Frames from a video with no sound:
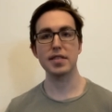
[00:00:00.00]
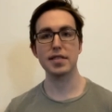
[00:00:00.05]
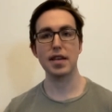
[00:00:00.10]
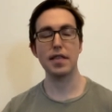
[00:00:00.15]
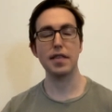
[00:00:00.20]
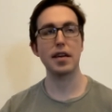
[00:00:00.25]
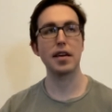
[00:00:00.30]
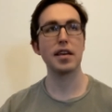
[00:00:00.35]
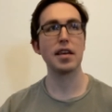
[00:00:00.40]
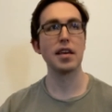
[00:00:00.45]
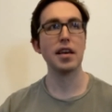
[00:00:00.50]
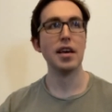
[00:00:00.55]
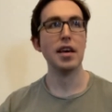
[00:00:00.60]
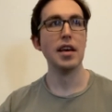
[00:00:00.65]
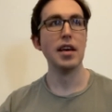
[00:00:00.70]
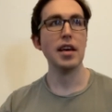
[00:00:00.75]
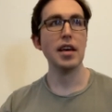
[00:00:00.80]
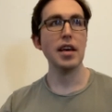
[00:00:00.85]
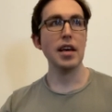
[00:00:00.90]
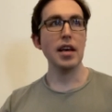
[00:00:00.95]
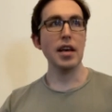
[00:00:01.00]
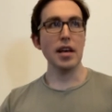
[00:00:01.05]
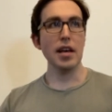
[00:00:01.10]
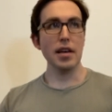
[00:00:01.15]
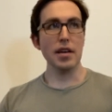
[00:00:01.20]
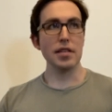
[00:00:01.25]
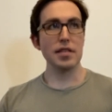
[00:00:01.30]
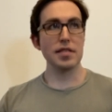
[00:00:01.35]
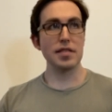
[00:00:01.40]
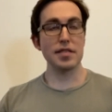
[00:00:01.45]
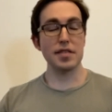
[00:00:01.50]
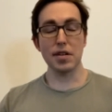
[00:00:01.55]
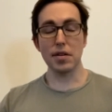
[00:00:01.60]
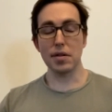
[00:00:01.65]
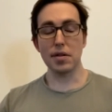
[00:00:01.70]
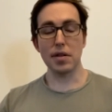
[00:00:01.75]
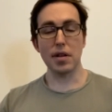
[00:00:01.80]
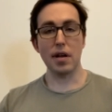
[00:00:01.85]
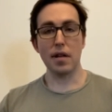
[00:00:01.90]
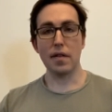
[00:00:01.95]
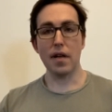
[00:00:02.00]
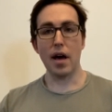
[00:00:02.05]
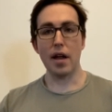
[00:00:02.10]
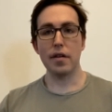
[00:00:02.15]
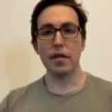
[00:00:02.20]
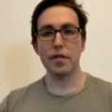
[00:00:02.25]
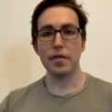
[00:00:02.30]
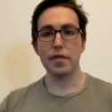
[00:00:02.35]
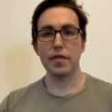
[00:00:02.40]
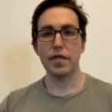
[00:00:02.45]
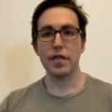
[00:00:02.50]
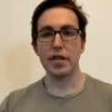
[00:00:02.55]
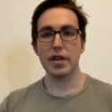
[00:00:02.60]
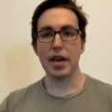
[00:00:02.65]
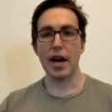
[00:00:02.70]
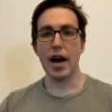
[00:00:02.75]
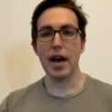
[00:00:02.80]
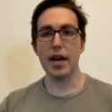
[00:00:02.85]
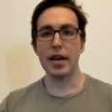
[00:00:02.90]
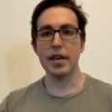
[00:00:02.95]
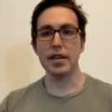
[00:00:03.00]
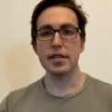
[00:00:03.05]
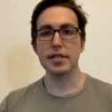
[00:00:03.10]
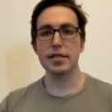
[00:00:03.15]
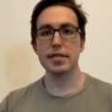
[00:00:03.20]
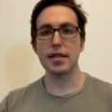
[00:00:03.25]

I think still a lot of guys,